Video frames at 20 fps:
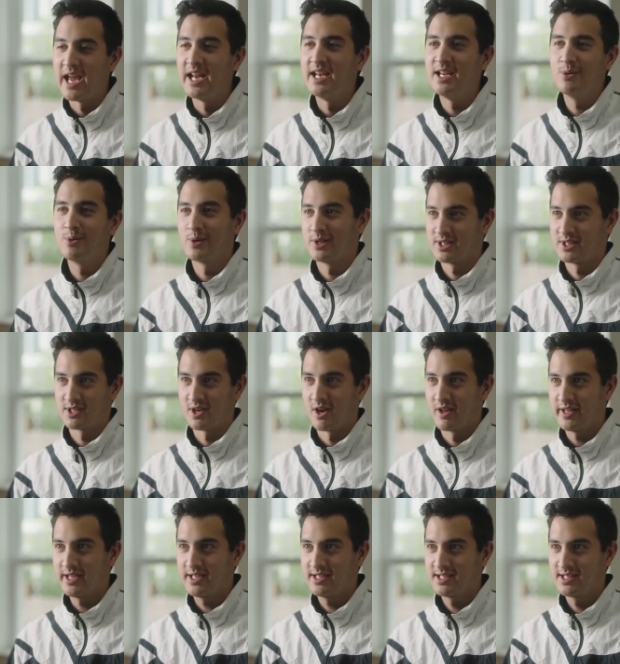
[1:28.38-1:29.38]
anyone saw
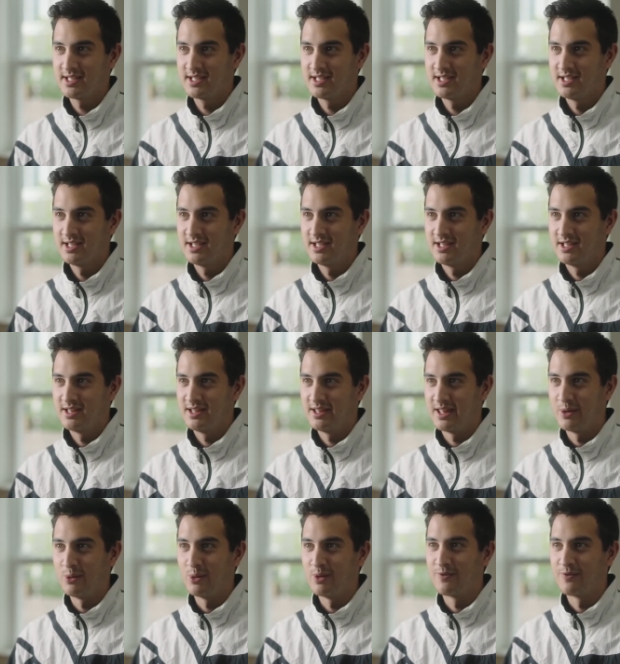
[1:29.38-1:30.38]
this,
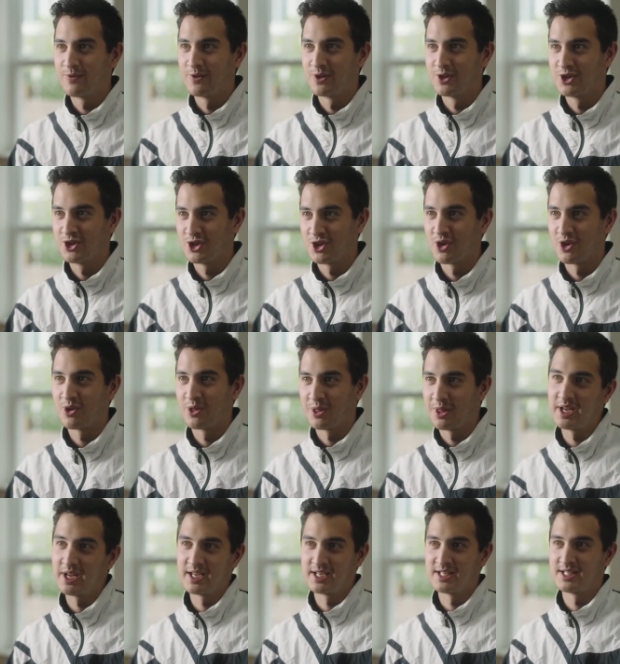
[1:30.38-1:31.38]
they would for sure think